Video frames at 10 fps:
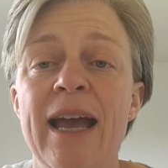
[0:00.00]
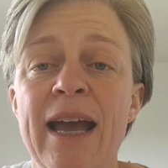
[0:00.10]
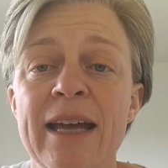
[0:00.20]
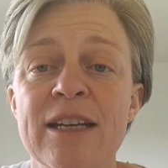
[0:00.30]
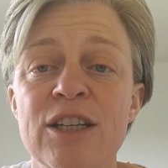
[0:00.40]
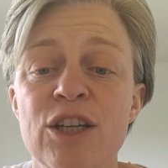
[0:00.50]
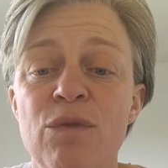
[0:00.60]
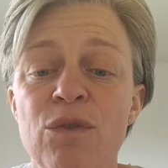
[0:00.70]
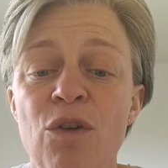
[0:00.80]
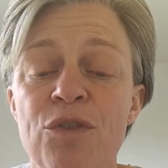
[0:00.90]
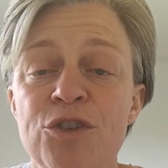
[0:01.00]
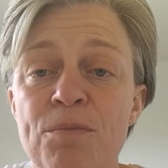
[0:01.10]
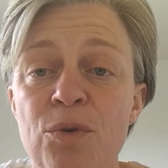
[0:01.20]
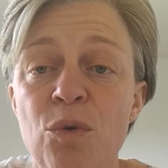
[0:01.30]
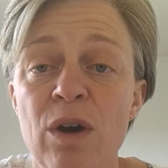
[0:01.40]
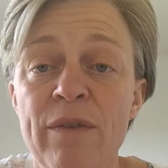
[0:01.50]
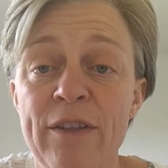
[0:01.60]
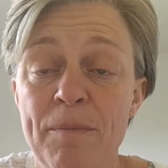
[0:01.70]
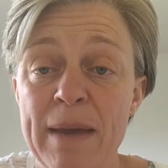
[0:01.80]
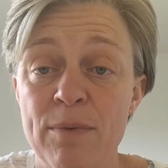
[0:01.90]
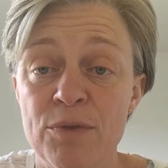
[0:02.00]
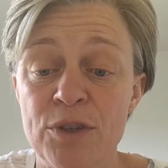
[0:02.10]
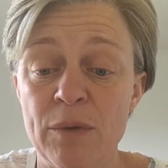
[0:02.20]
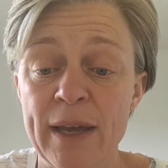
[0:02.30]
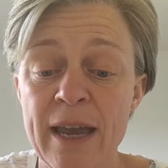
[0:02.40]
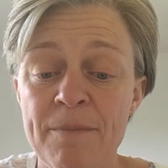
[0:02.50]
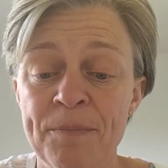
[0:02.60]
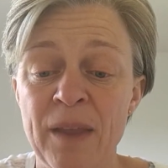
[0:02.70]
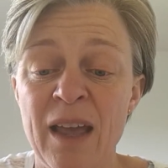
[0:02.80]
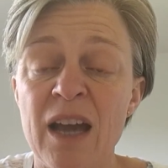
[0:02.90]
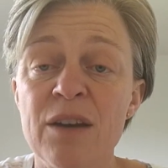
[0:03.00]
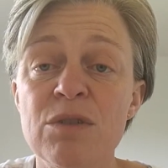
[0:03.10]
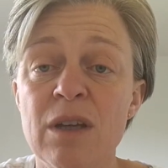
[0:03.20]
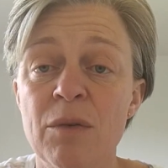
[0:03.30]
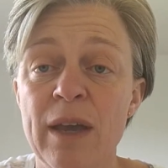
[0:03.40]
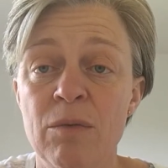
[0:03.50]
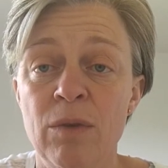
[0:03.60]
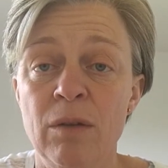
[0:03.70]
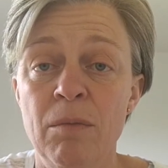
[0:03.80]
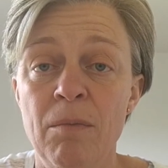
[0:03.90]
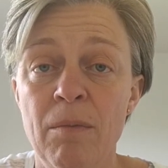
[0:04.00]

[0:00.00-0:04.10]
and you've got the support of other people doing it, and also it will